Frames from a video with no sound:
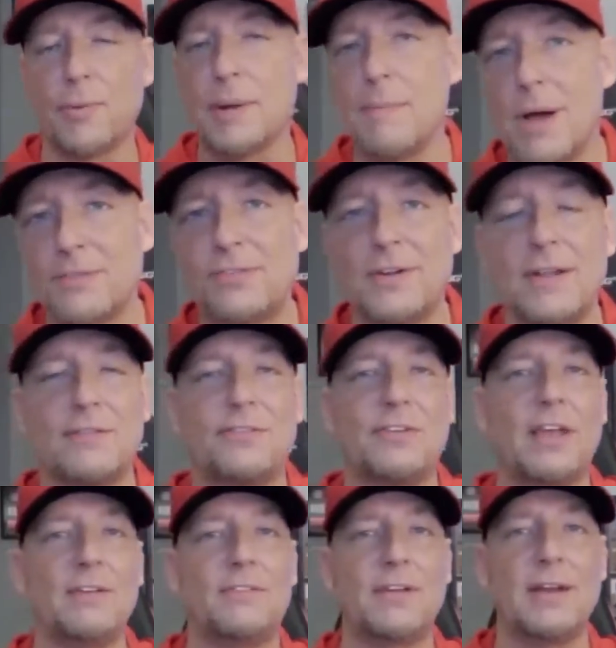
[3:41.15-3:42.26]
Three months into the
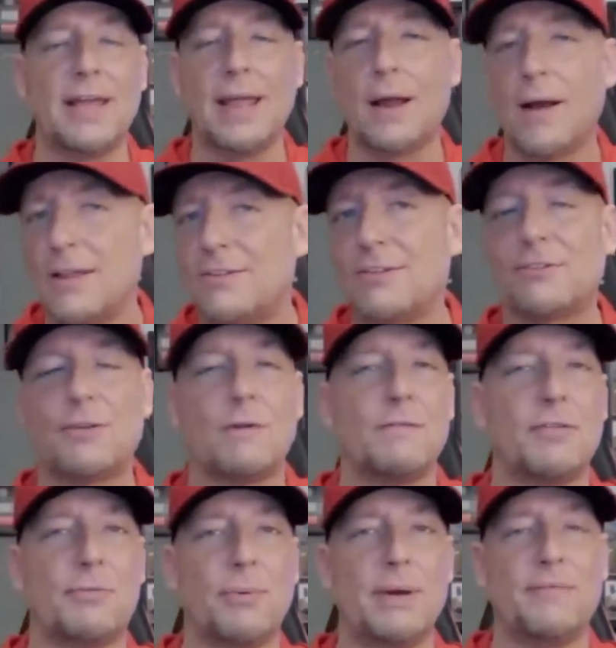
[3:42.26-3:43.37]
season, ERA just
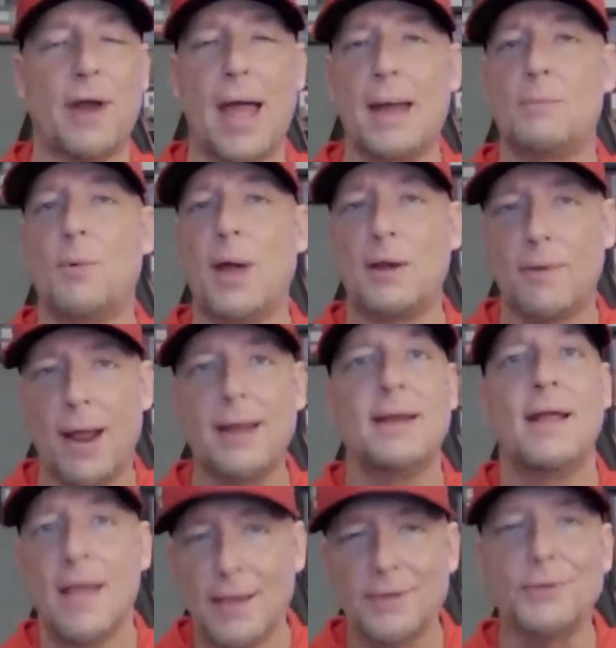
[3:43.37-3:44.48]
over three for Adam Wainwright.
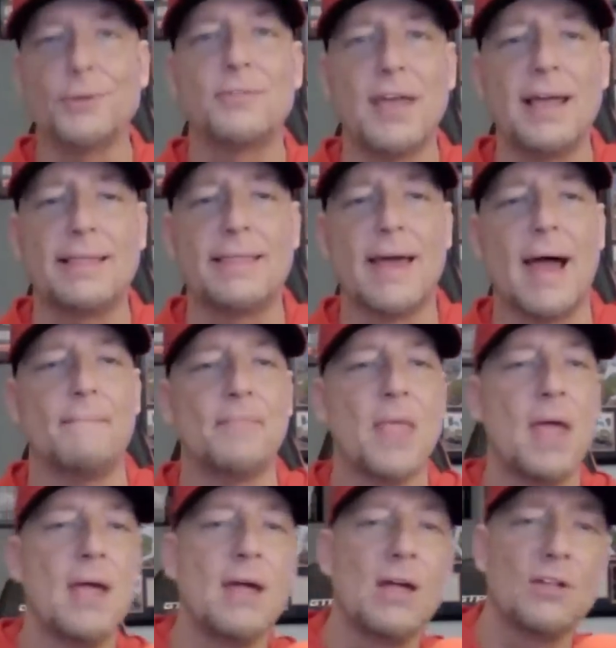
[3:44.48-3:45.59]
You'll take that.
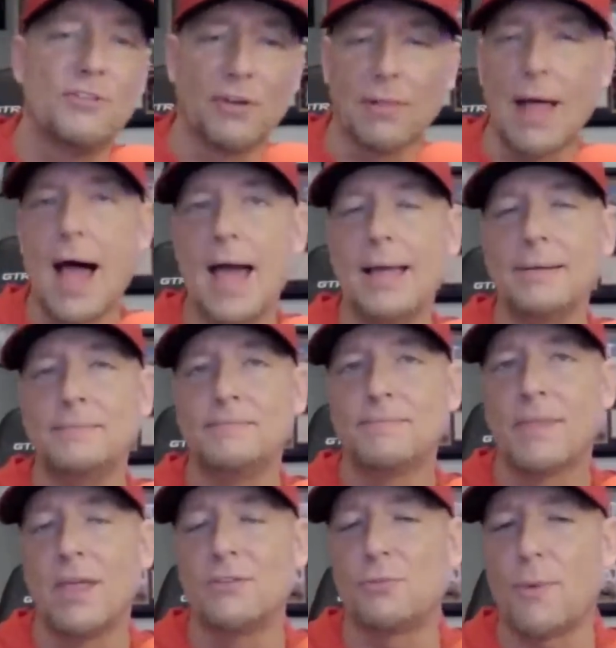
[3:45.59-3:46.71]
July,
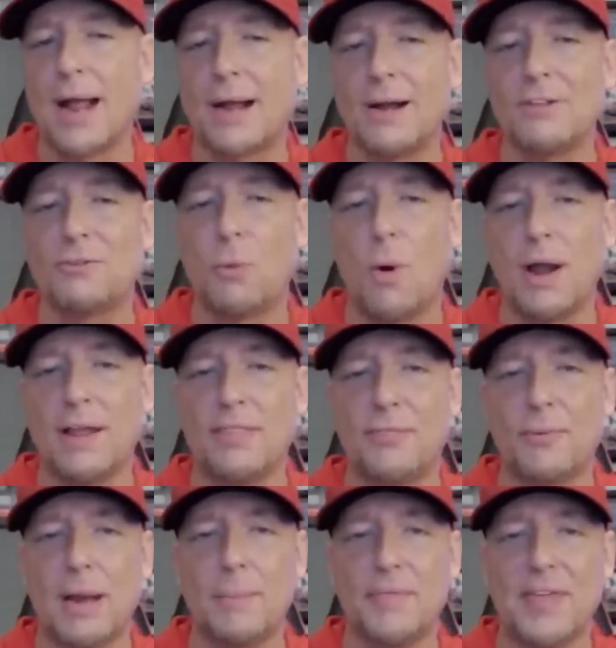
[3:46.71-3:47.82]
his record is one and
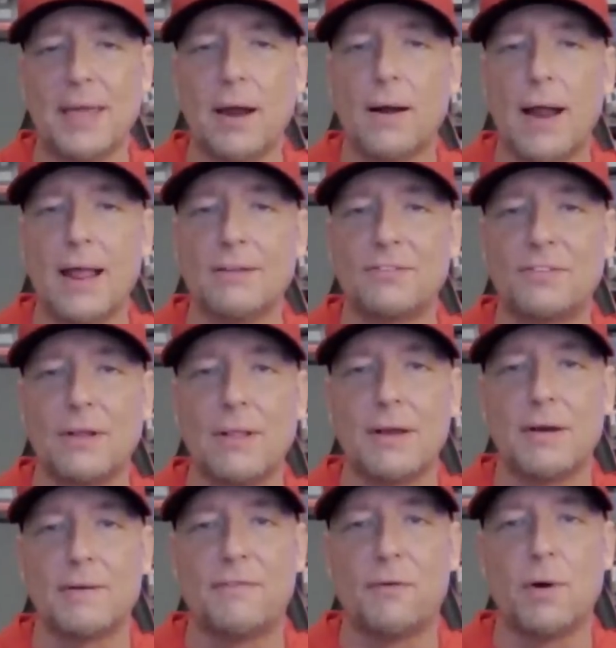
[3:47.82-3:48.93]
three, but the ERA is still
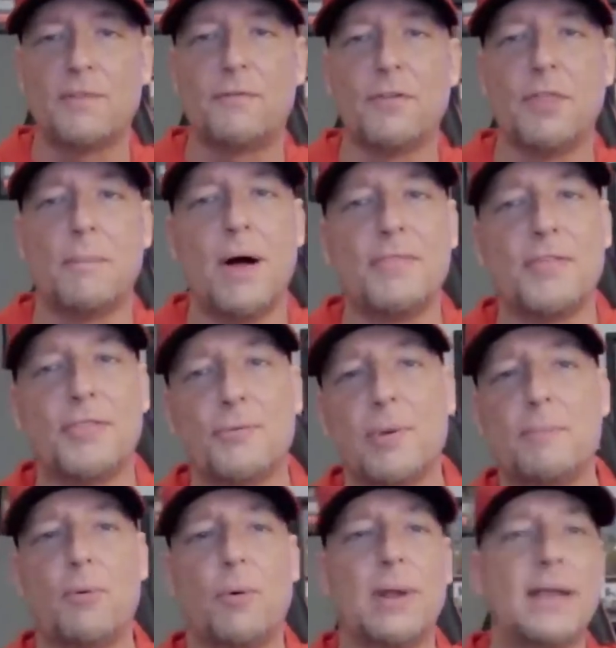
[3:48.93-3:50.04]
under four for the month at
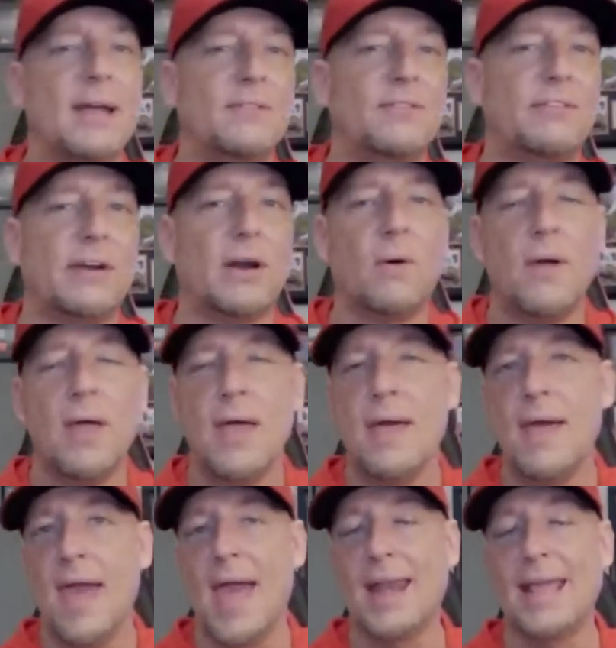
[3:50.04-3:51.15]
3.90.
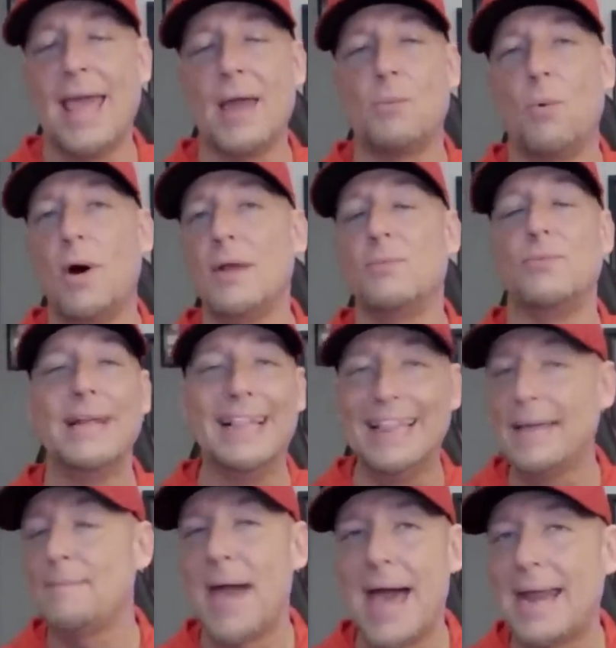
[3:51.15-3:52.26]
And he had one
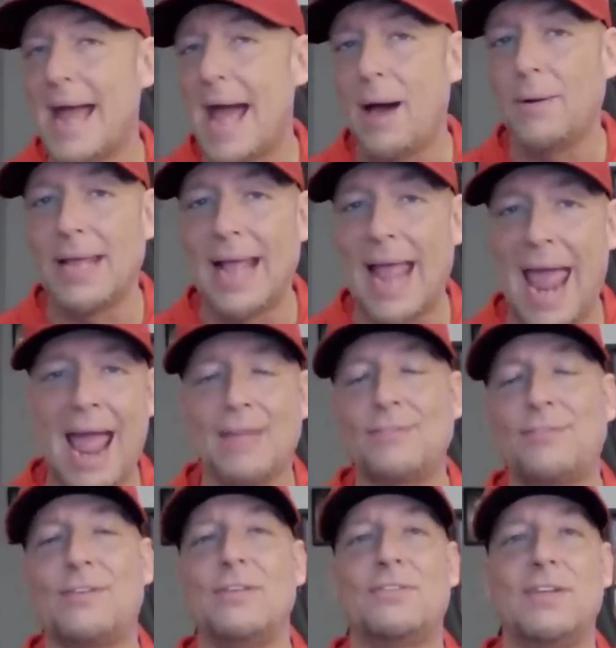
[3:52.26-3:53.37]
really bad outing
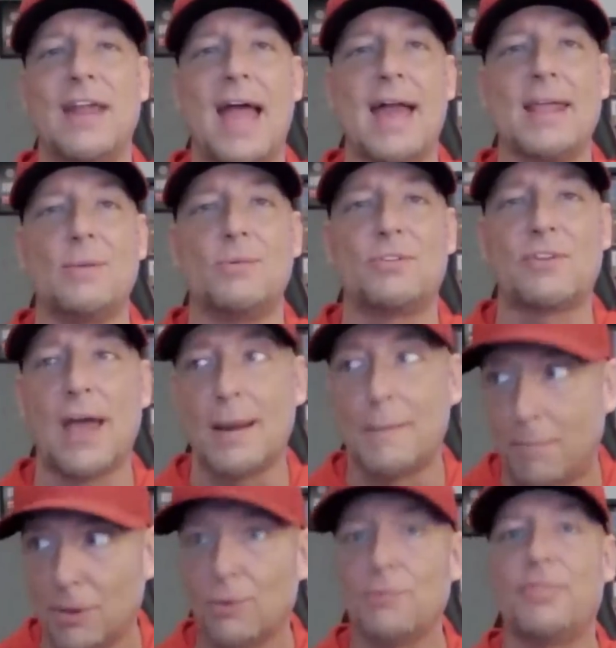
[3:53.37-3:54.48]
at Cincinnati, which kind
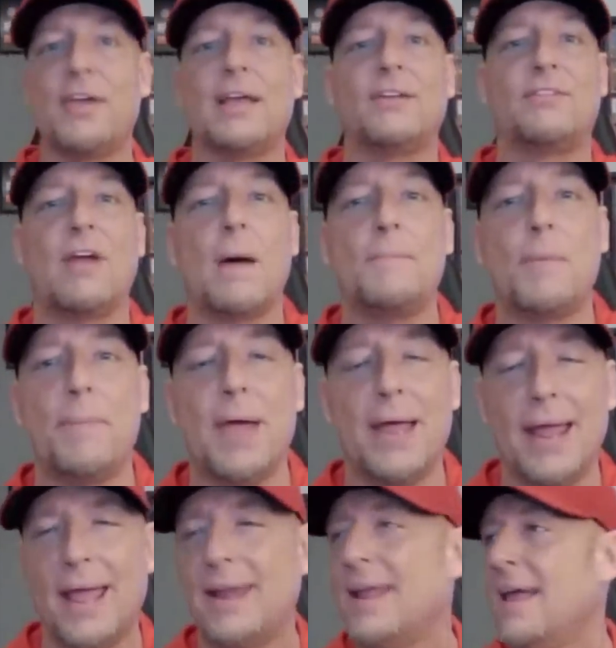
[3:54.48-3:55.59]
of blew things up a
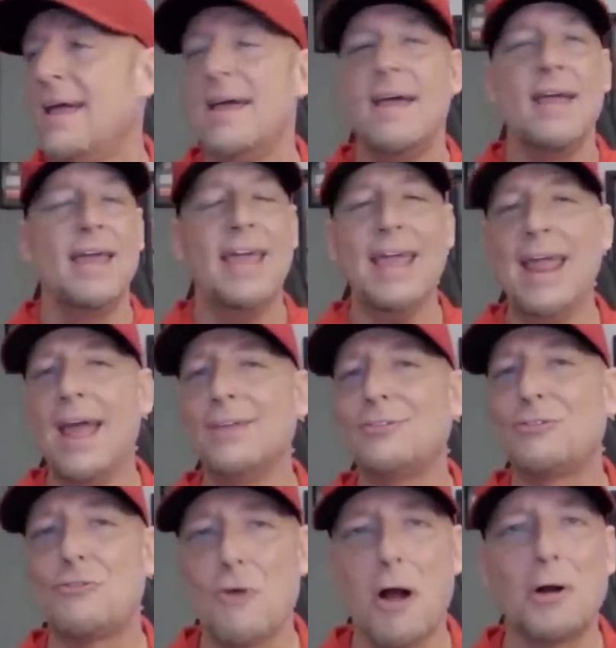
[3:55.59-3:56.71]
bit. And he has
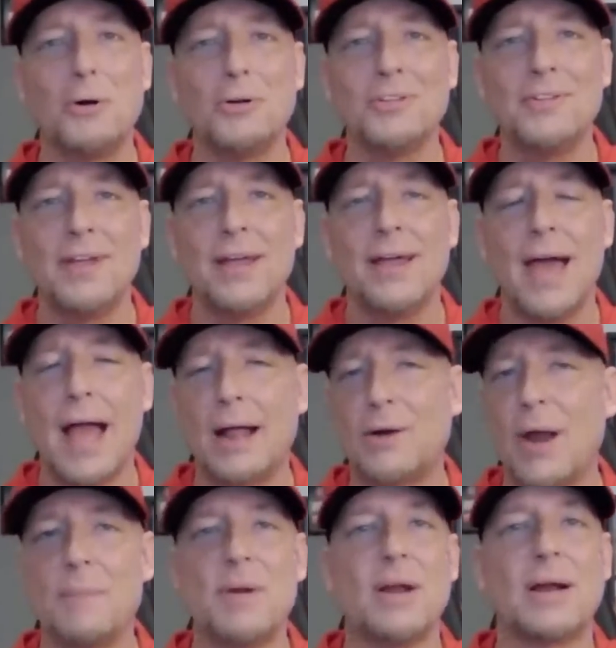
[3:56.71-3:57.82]
struggled at
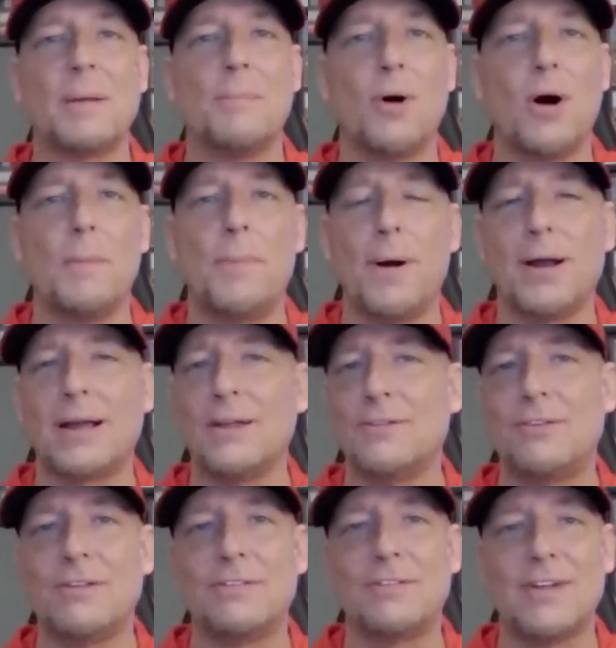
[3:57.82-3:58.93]
Great American Ballpark in
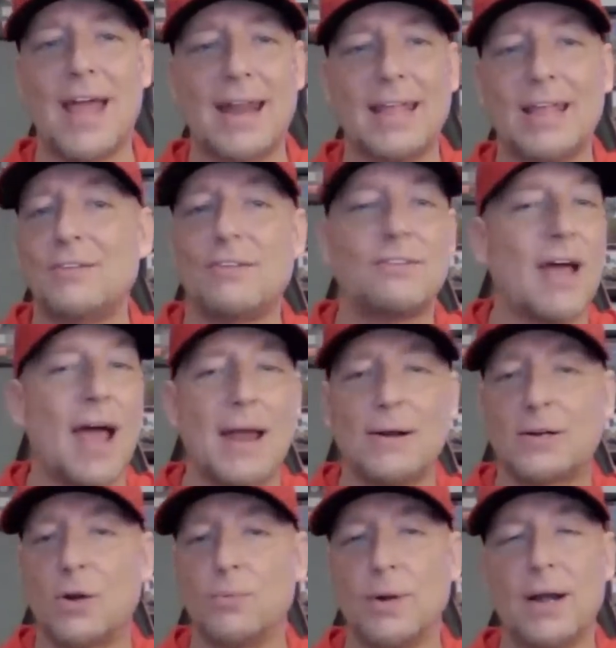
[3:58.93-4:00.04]
Cincinnati his entire
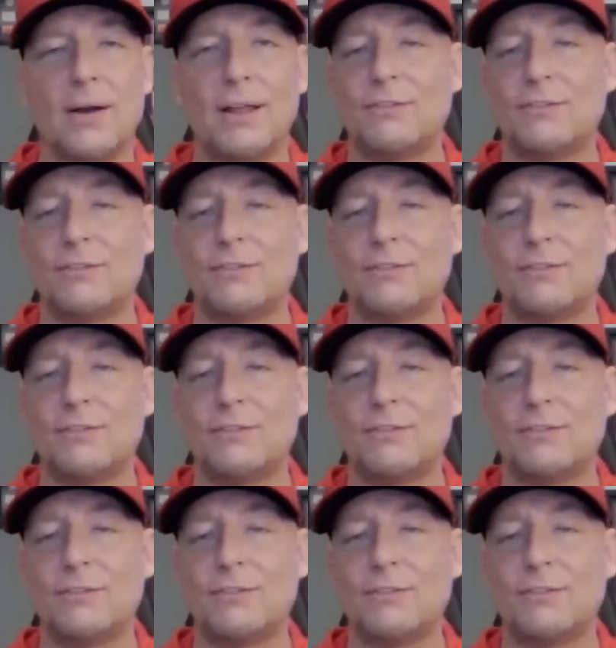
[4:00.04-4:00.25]
career.